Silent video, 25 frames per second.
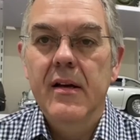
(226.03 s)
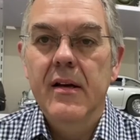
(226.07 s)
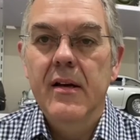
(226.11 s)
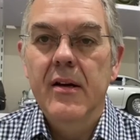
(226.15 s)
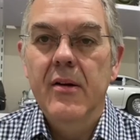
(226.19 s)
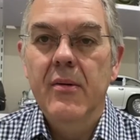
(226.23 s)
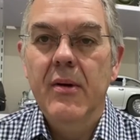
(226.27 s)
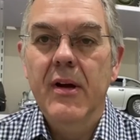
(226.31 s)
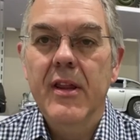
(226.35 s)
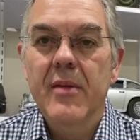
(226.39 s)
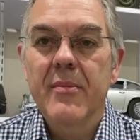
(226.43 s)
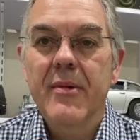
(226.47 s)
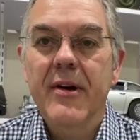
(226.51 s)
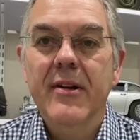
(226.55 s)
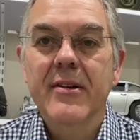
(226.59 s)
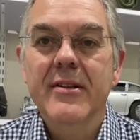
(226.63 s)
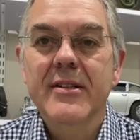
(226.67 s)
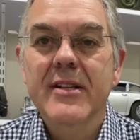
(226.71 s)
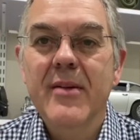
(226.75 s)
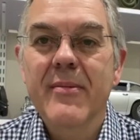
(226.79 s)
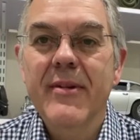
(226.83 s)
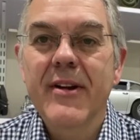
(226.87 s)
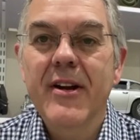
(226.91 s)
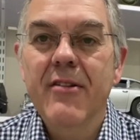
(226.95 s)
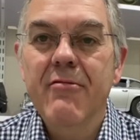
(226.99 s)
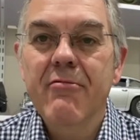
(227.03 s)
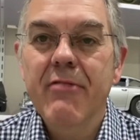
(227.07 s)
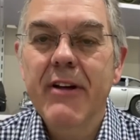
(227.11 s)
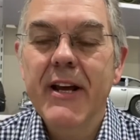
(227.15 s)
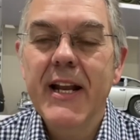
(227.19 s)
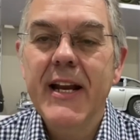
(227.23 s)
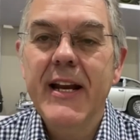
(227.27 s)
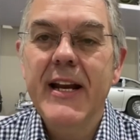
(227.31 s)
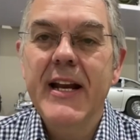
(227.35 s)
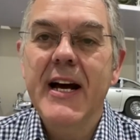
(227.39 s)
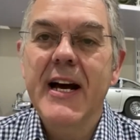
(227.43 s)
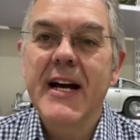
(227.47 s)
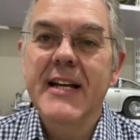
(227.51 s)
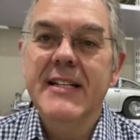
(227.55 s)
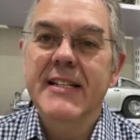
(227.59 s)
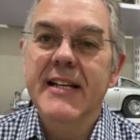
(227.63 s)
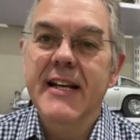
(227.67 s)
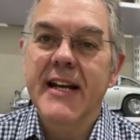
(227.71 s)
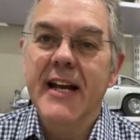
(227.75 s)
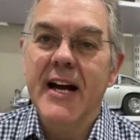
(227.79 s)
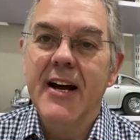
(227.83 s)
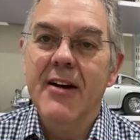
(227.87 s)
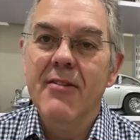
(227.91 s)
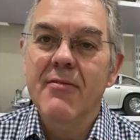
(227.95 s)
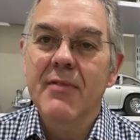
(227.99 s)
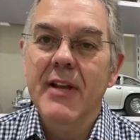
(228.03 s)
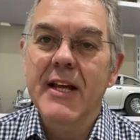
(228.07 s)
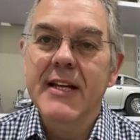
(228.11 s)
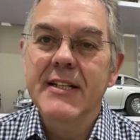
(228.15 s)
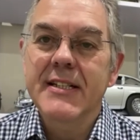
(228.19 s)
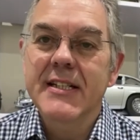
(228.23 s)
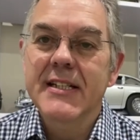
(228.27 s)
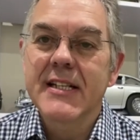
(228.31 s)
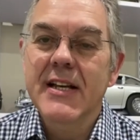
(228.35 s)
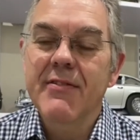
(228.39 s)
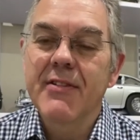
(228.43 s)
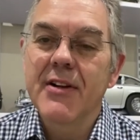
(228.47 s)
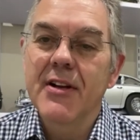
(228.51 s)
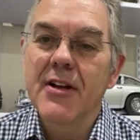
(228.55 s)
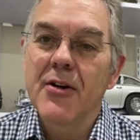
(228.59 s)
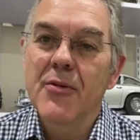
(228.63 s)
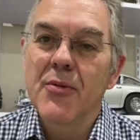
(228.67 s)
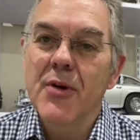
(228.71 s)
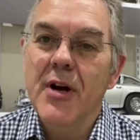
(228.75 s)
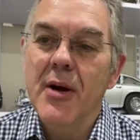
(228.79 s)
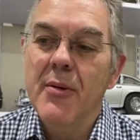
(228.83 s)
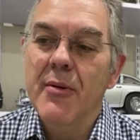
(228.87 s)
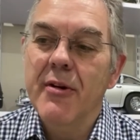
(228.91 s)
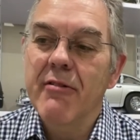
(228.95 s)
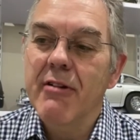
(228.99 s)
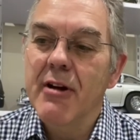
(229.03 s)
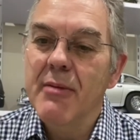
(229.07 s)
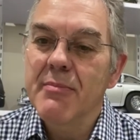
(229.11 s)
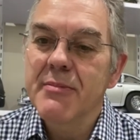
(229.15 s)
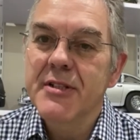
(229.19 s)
Well, the model's coming on really nicely now. Let's just have a look where we're up